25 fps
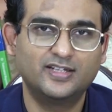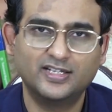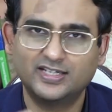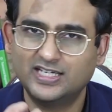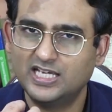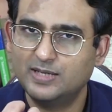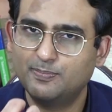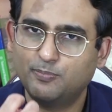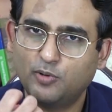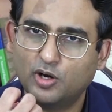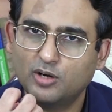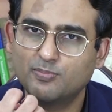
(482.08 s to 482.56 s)
they
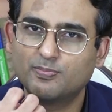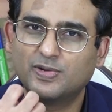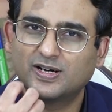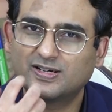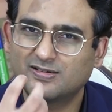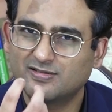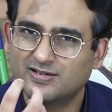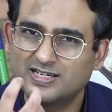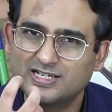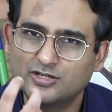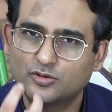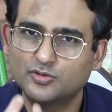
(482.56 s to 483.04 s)
keep on
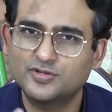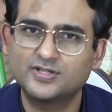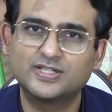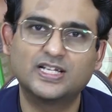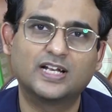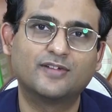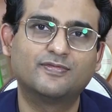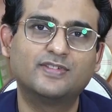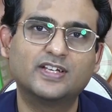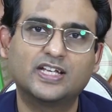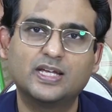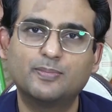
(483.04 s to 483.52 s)
muttering to
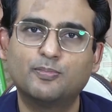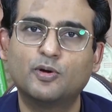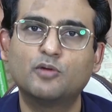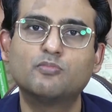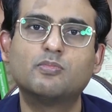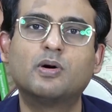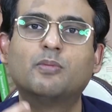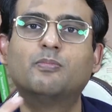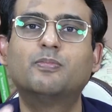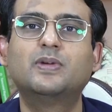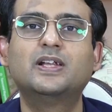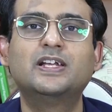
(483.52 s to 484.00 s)
self, they keep
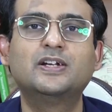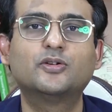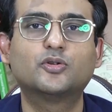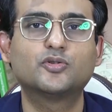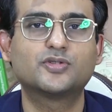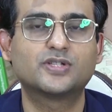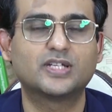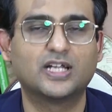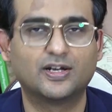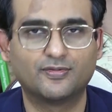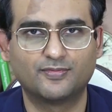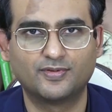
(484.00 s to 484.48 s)
on mumbling
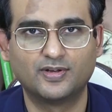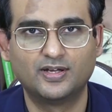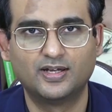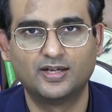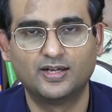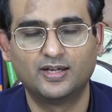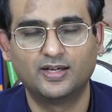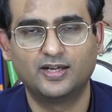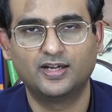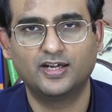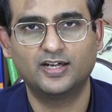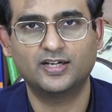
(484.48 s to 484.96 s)
to self.
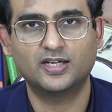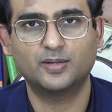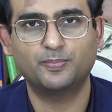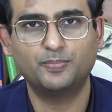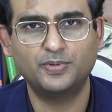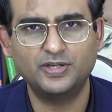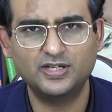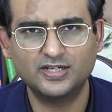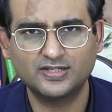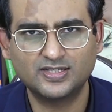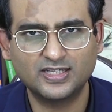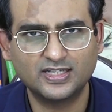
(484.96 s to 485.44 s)
It
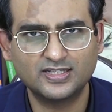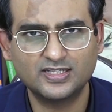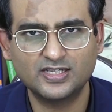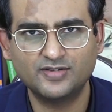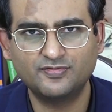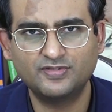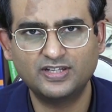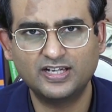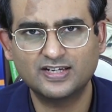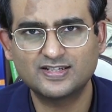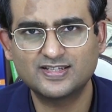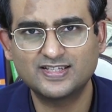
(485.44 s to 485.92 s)
appears as
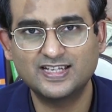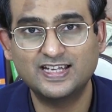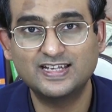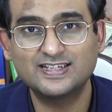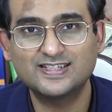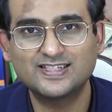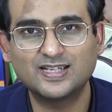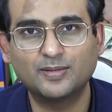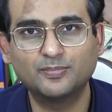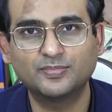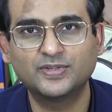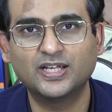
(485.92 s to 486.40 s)
if they are
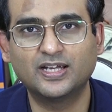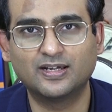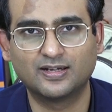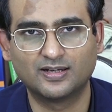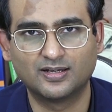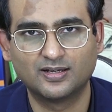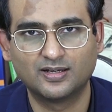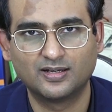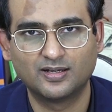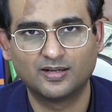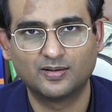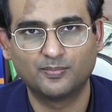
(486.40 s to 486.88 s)
saying
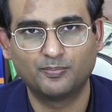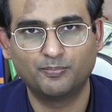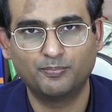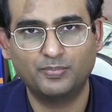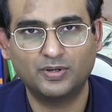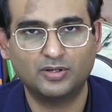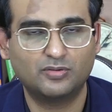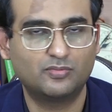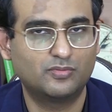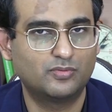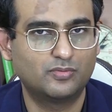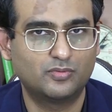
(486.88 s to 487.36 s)
something,
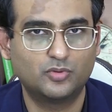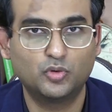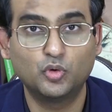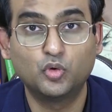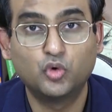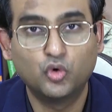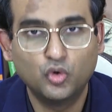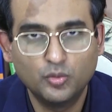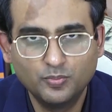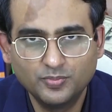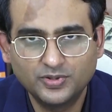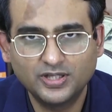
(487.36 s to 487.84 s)
but to
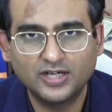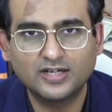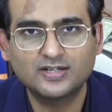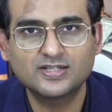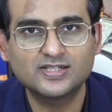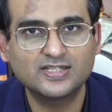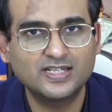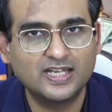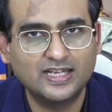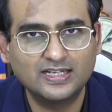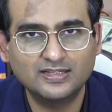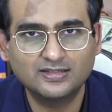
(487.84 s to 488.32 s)
whom they are
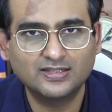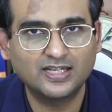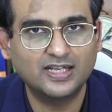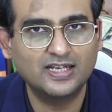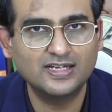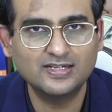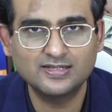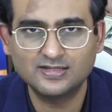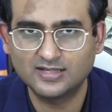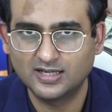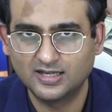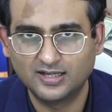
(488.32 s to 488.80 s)
saying
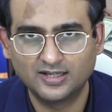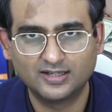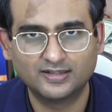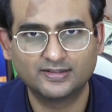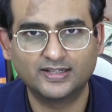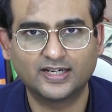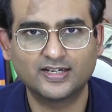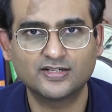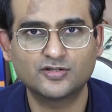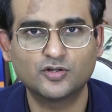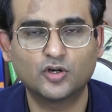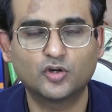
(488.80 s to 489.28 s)
things,
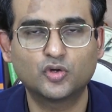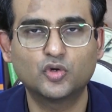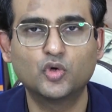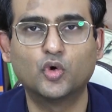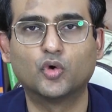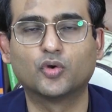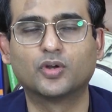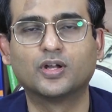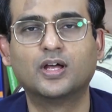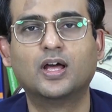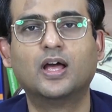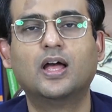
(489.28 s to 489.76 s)
that is not
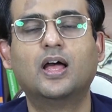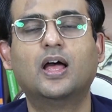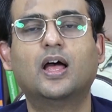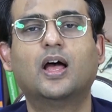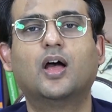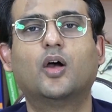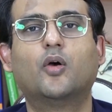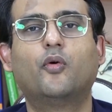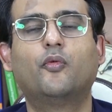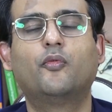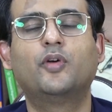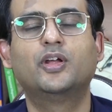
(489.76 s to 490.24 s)
known.
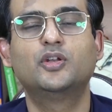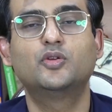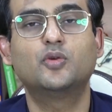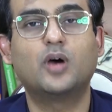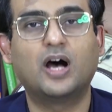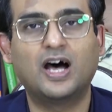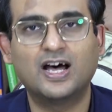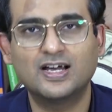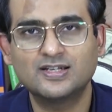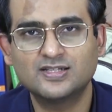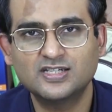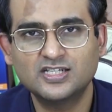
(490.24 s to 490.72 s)
When
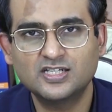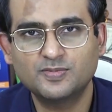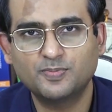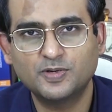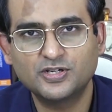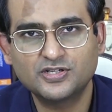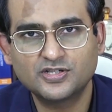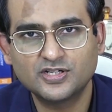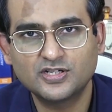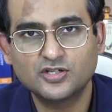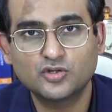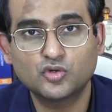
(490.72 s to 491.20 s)
you ask these
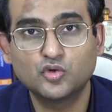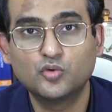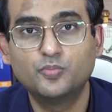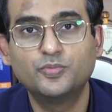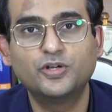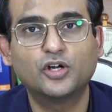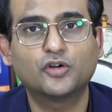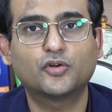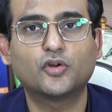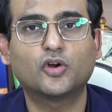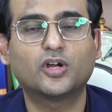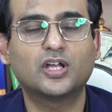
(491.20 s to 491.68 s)
patients
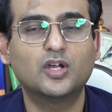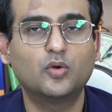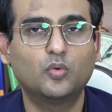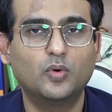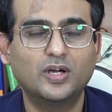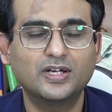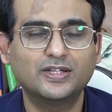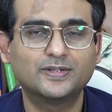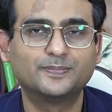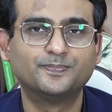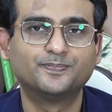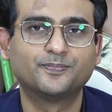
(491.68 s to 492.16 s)
whom you are talking
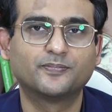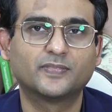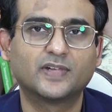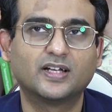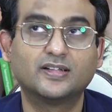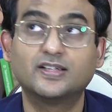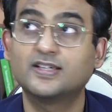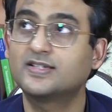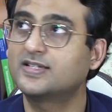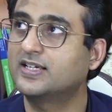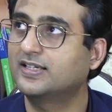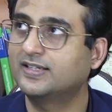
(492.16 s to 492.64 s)
with,
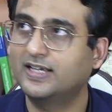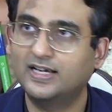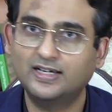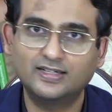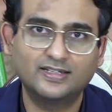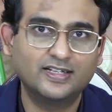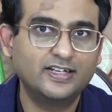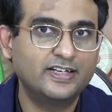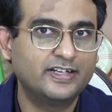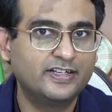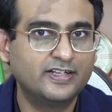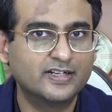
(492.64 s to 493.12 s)
they say
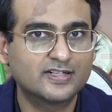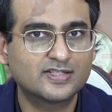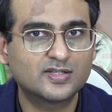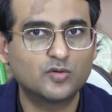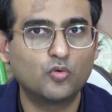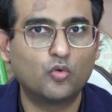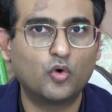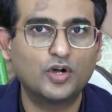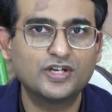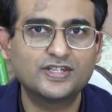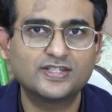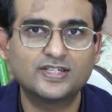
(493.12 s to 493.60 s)
that they hear
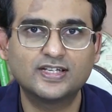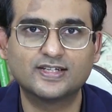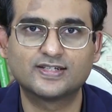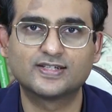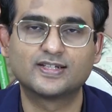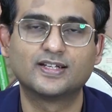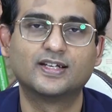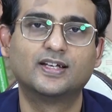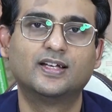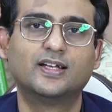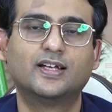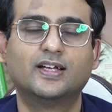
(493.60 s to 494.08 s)
some
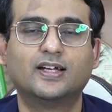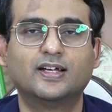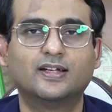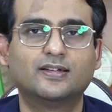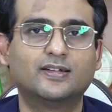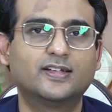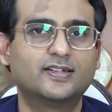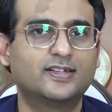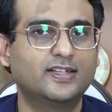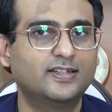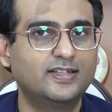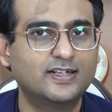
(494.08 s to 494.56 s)
voices.
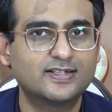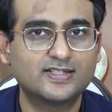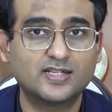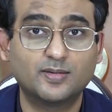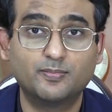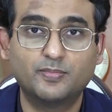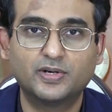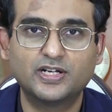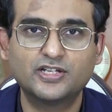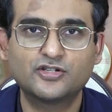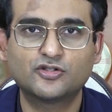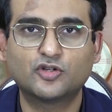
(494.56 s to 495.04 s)
They say that
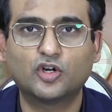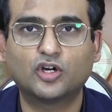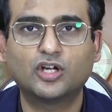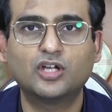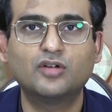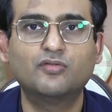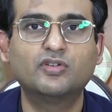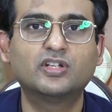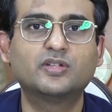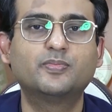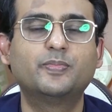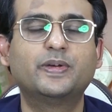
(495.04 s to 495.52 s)
somebody is
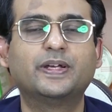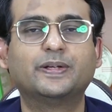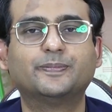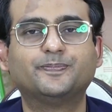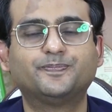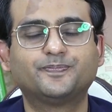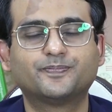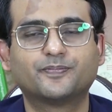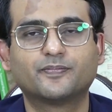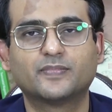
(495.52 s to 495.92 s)
talking with me.